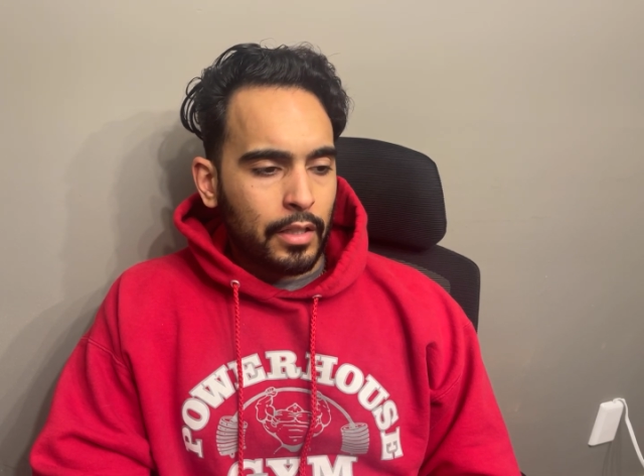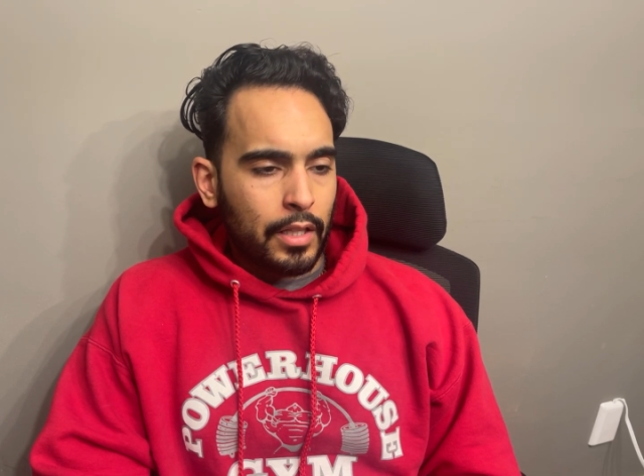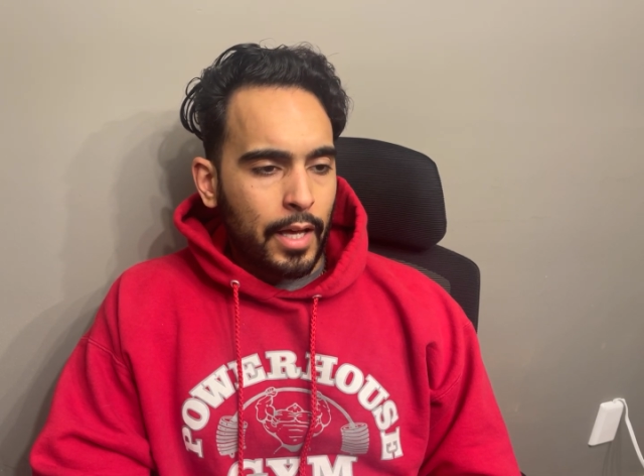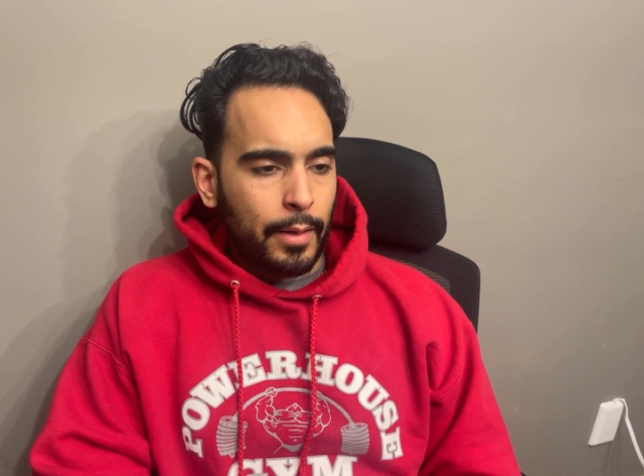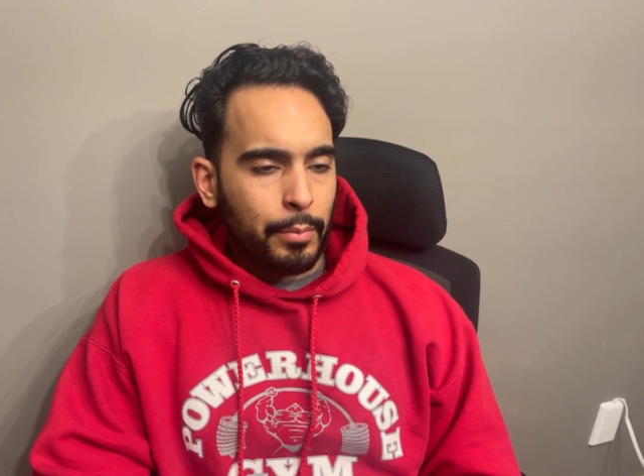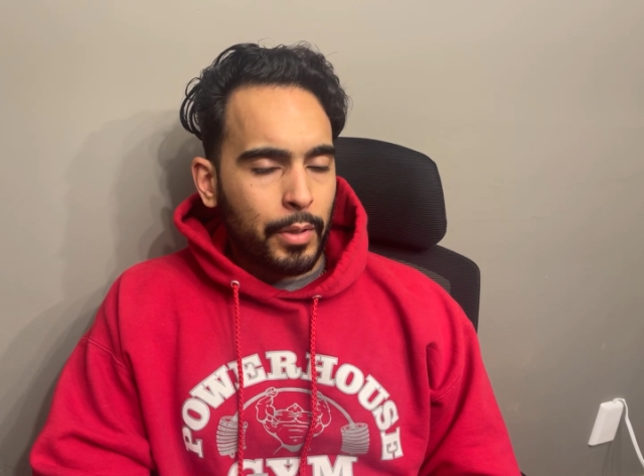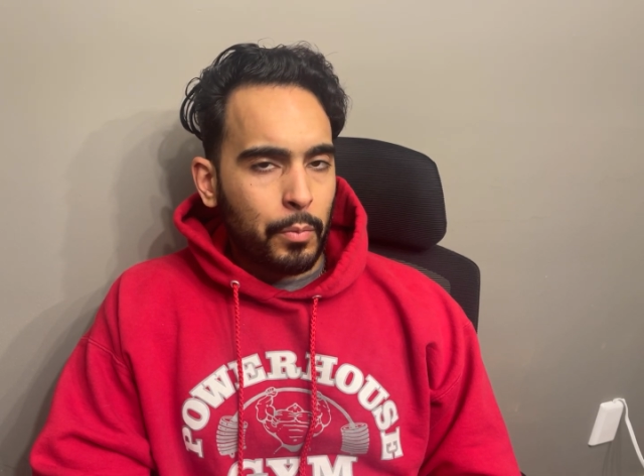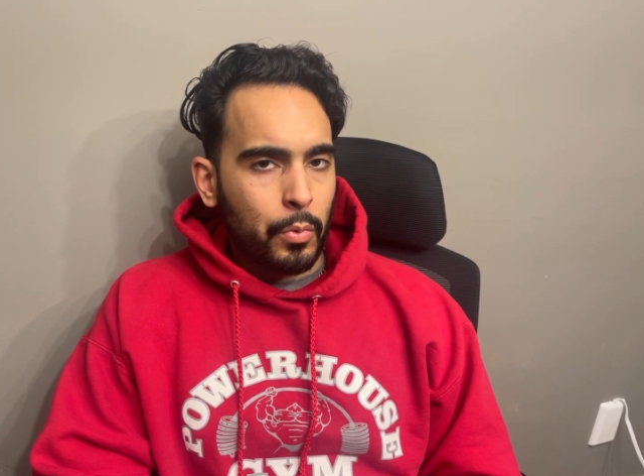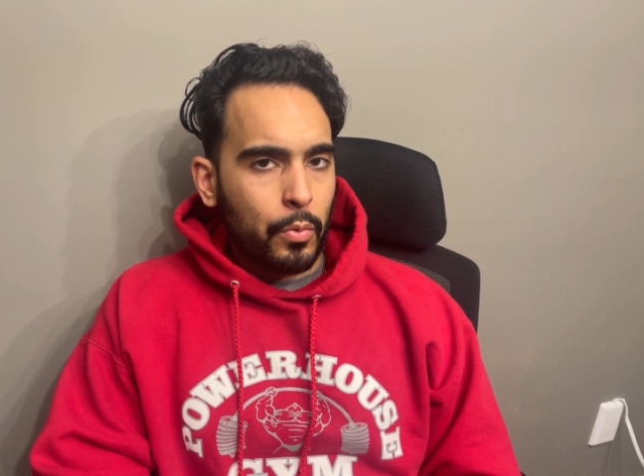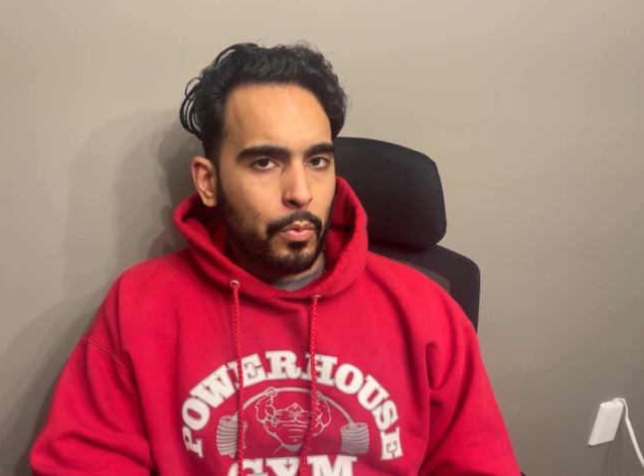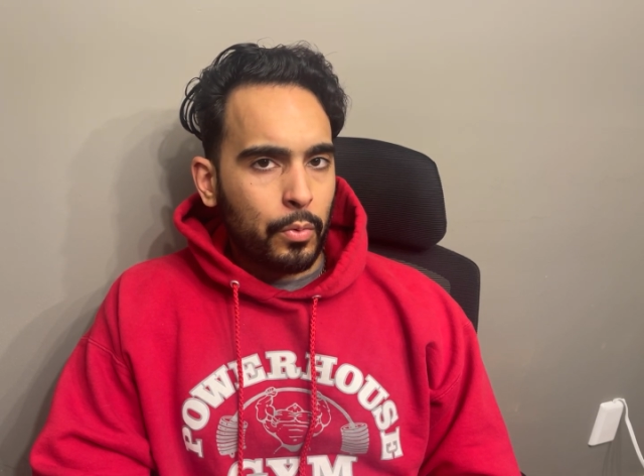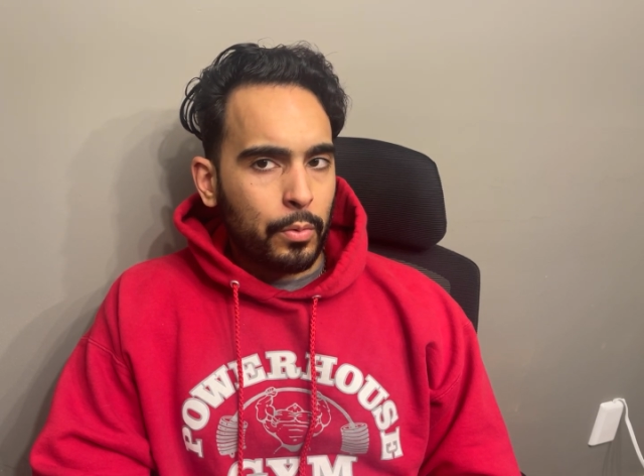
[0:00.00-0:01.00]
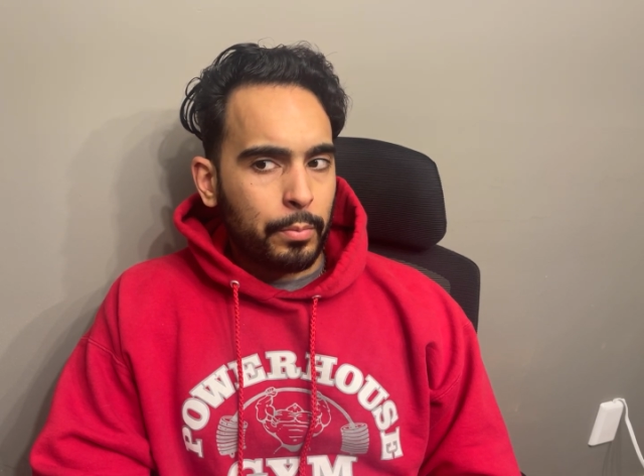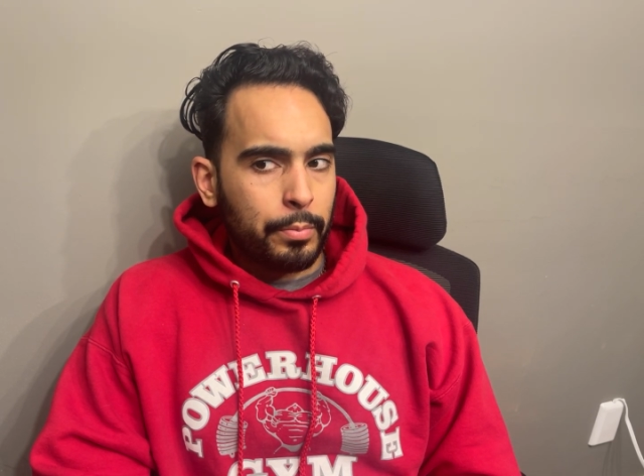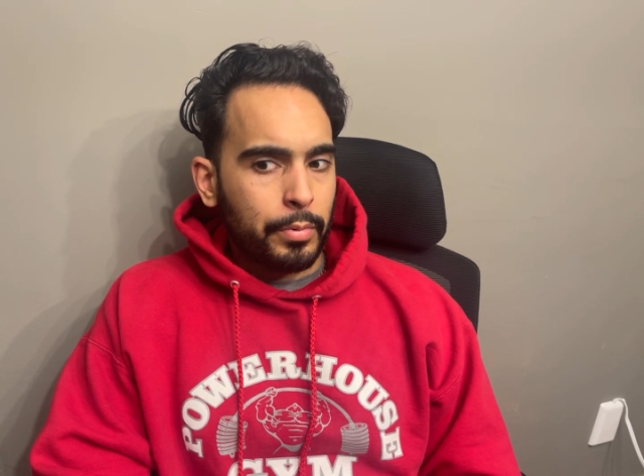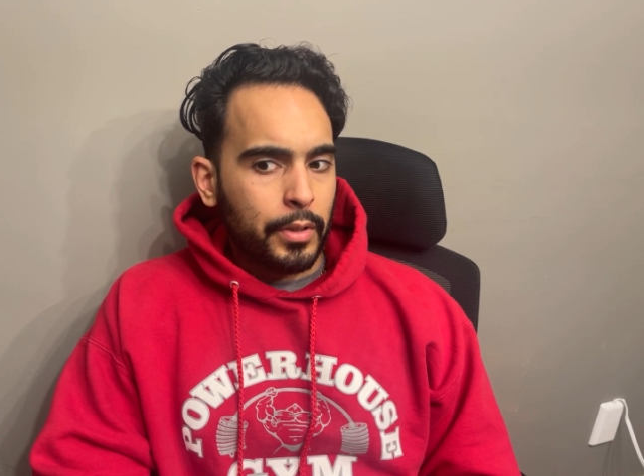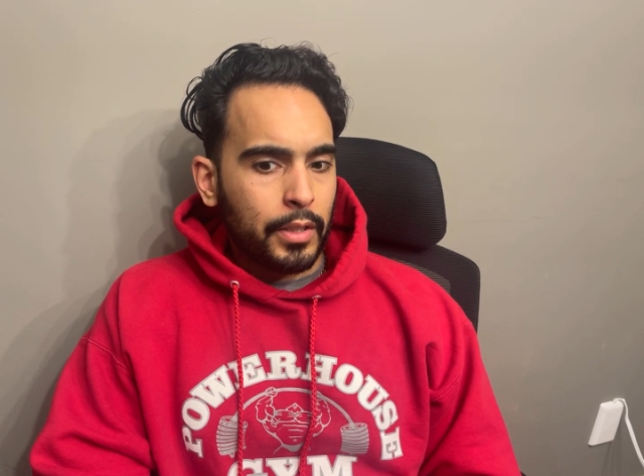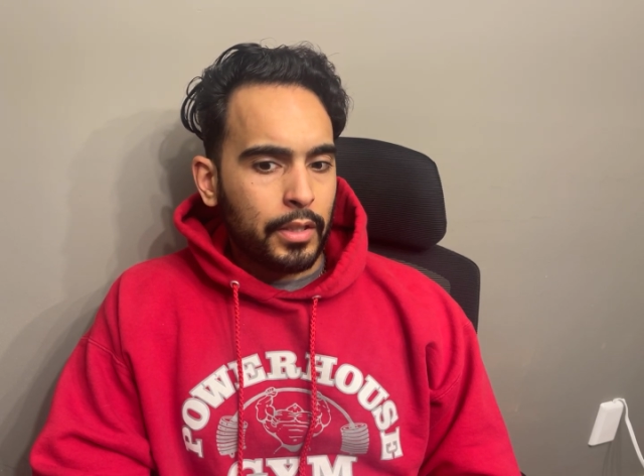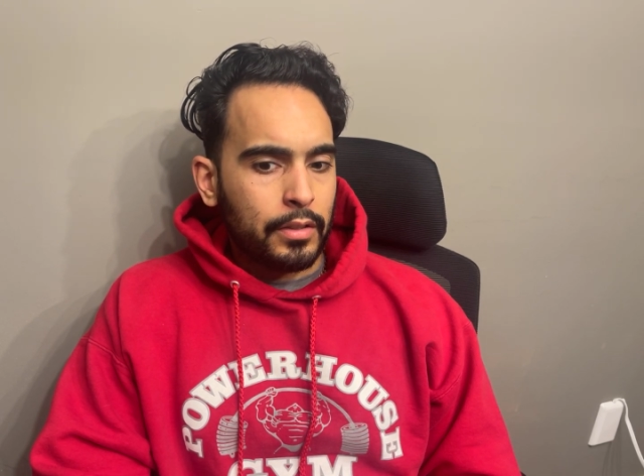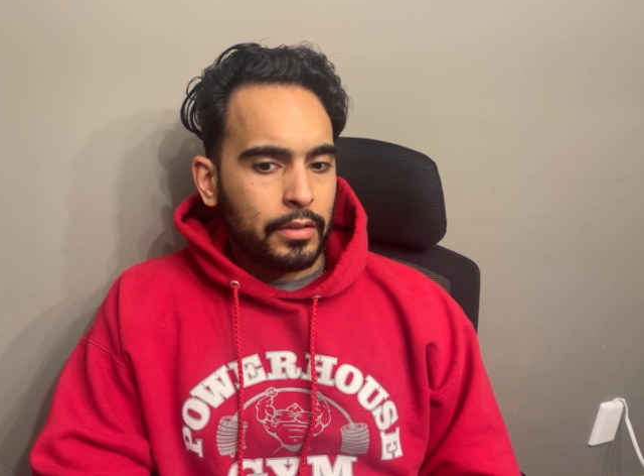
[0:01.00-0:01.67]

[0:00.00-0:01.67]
A lot of people will be